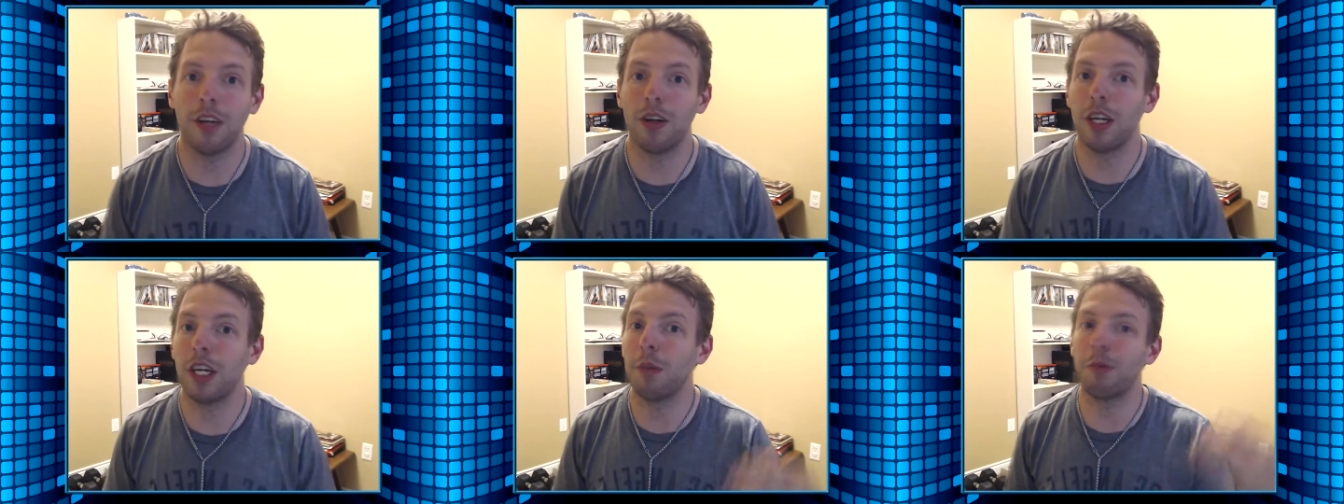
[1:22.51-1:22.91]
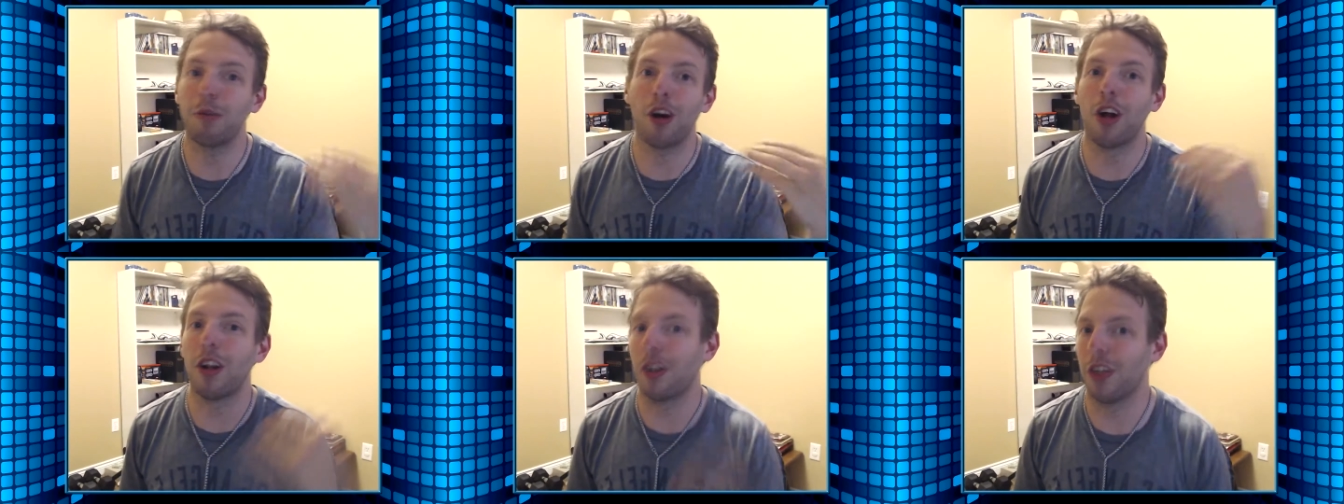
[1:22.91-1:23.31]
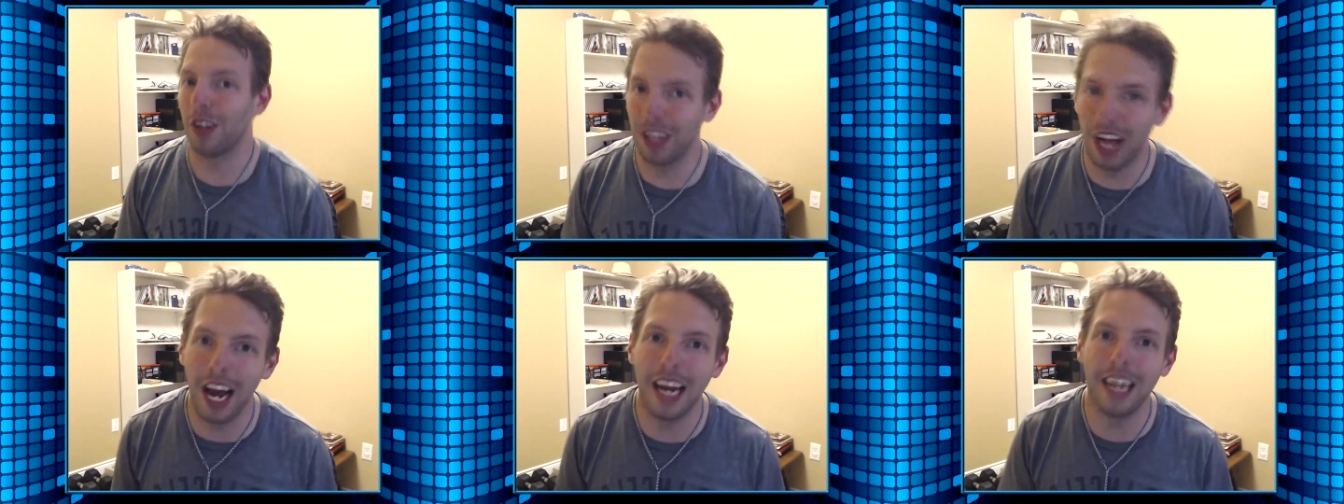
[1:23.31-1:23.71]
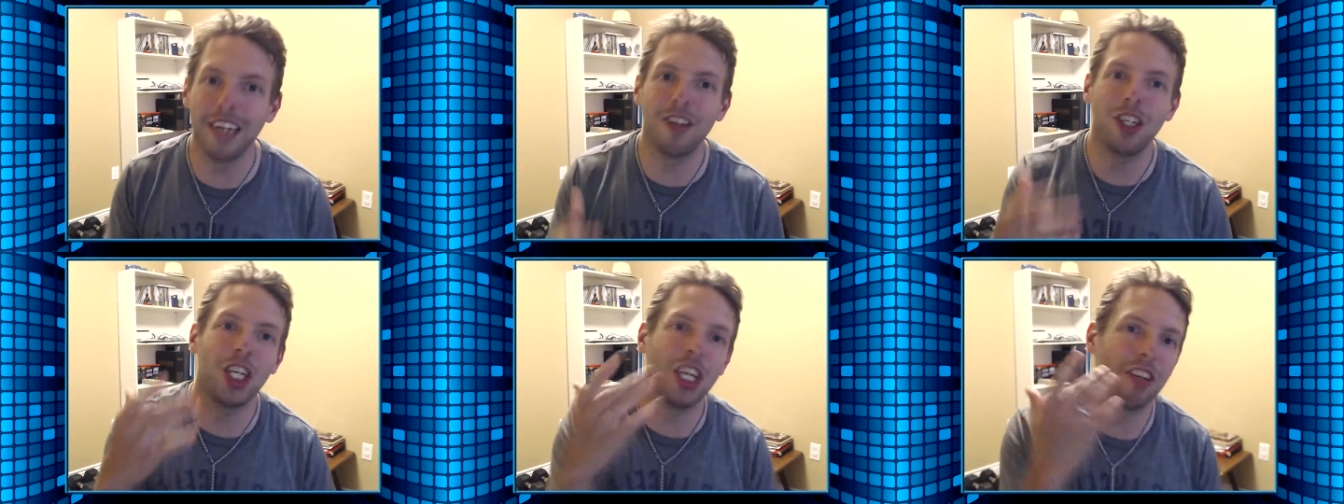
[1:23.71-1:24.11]
He keeps calling her
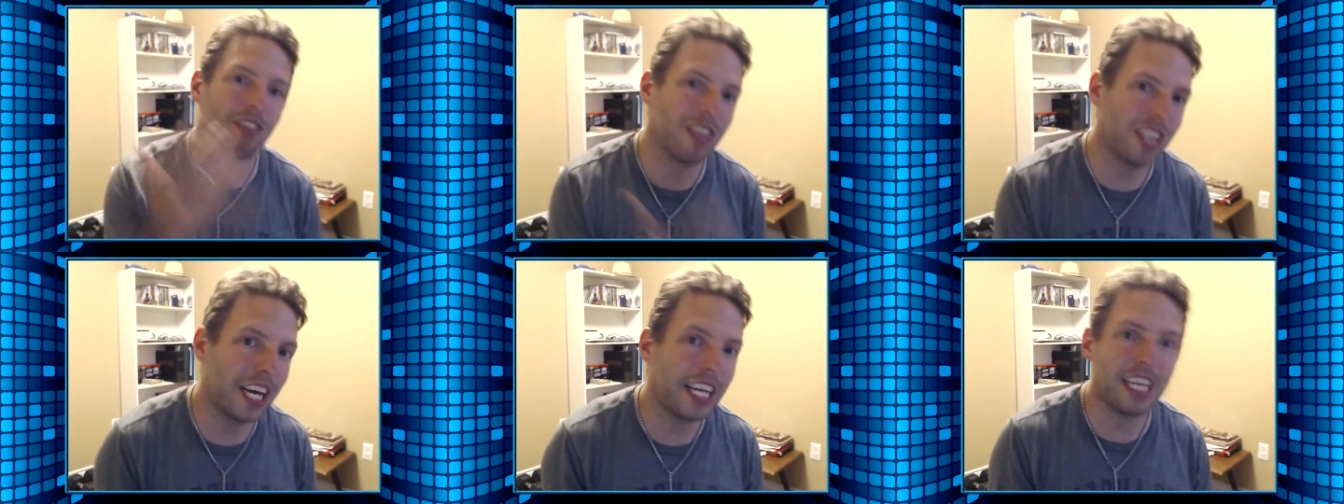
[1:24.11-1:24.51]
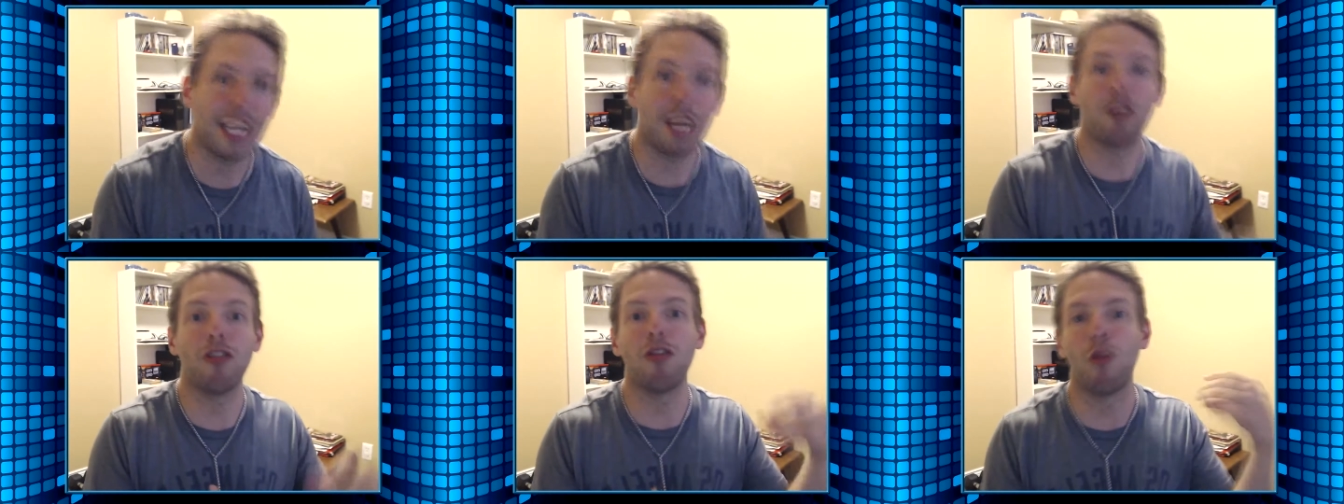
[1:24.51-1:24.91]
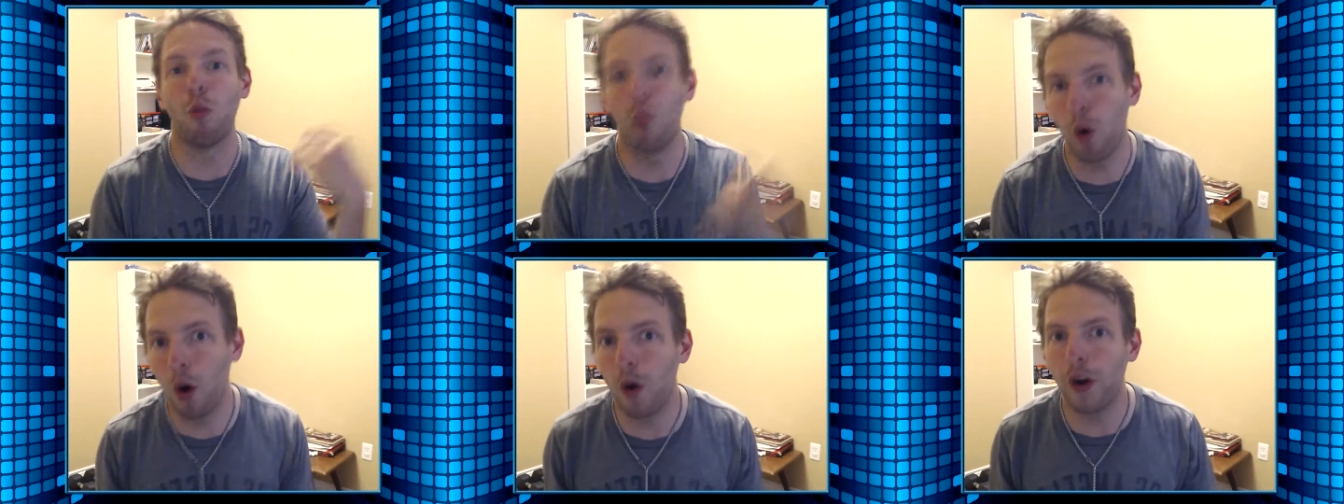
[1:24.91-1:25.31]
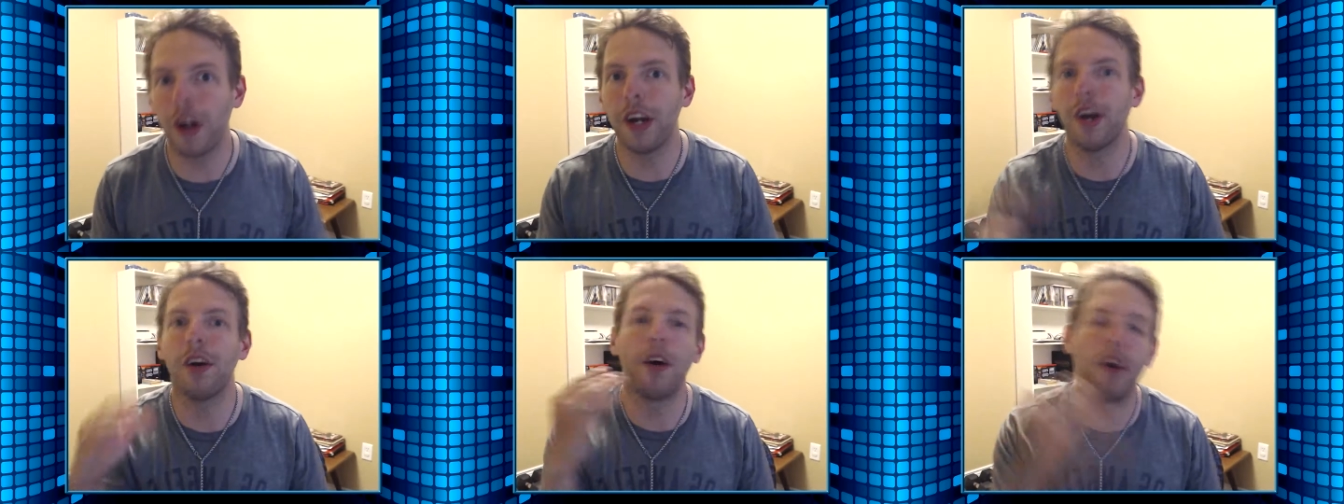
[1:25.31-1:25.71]
lioness. She doesn't like that. She's a
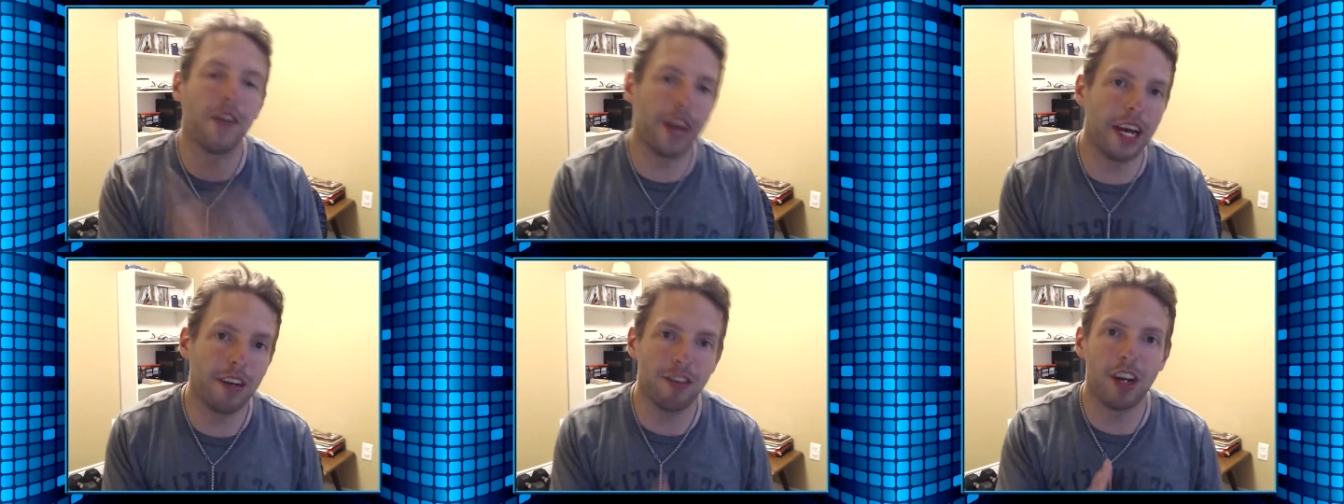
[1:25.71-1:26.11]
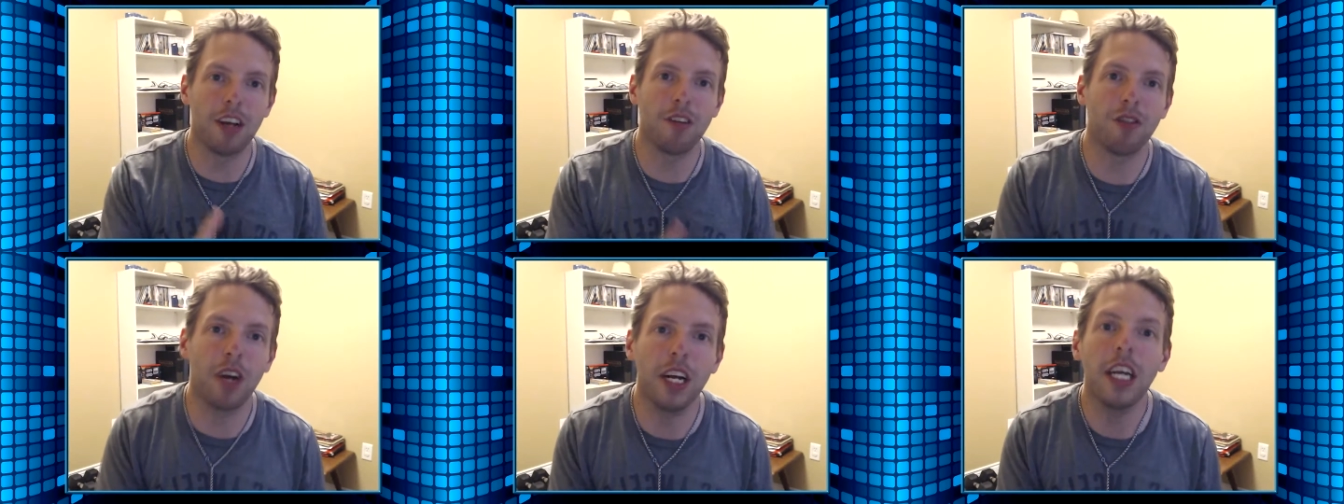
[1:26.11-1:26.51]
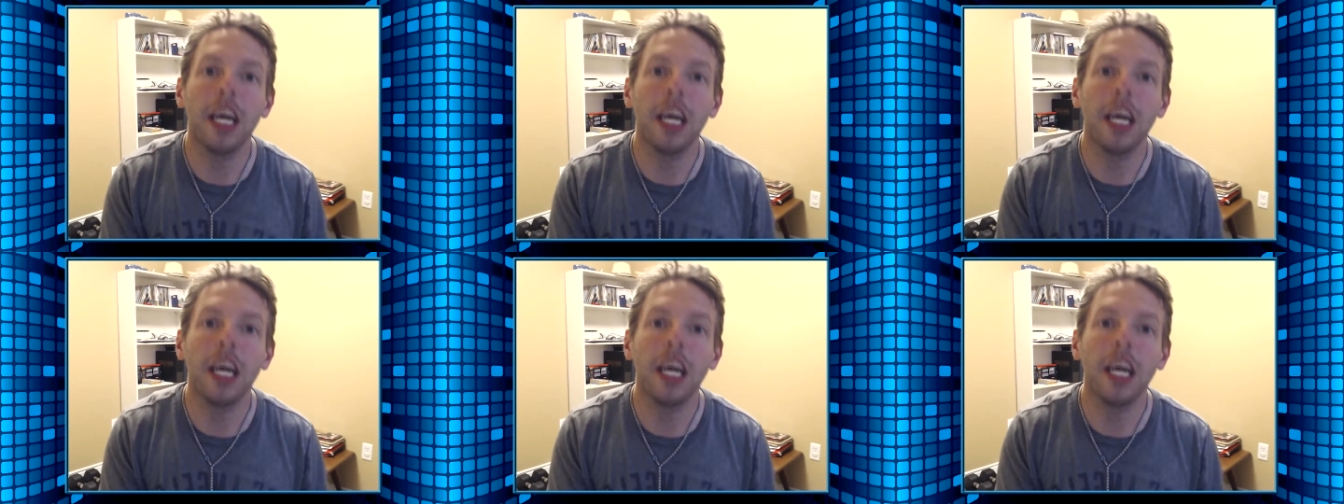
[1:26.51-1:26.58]
warrior, all that jazz, right?